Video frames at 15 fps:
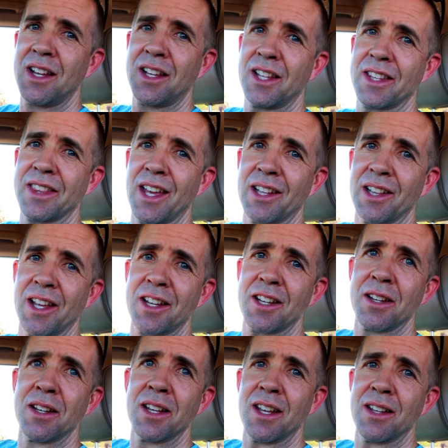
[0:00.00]
Click that
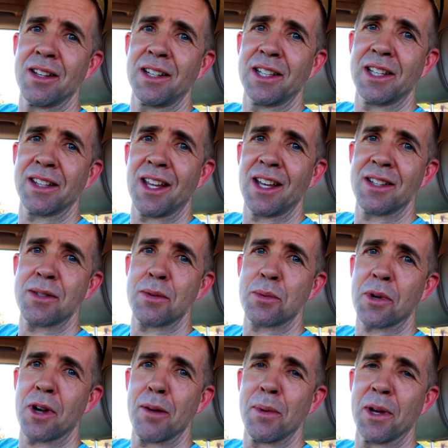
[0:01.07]
like and click that
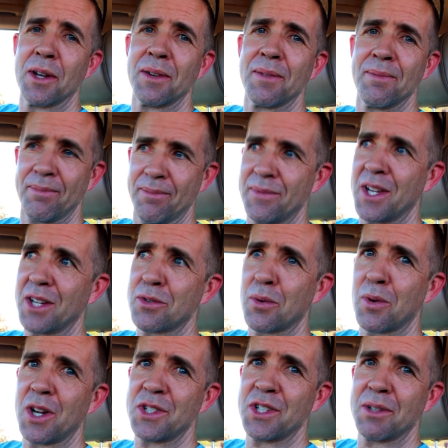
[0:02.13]
subscribe button. Thanks for
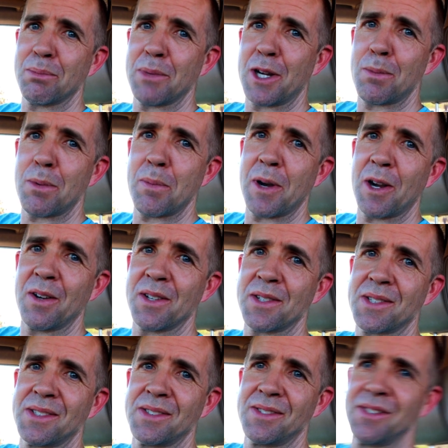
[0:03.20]
watching Better Preparedness.